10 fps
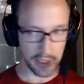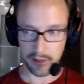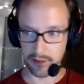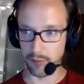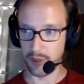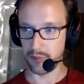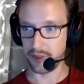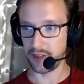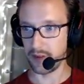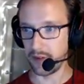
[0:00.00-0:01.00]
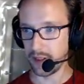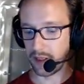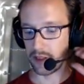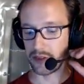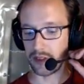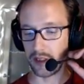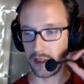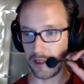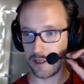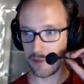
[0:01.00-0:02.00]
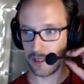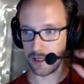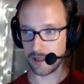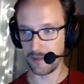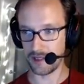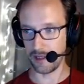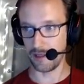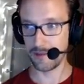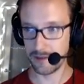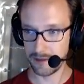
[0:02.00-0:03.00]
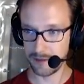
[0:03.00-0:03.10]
until people say that they can actually hear what the heck I'm saying.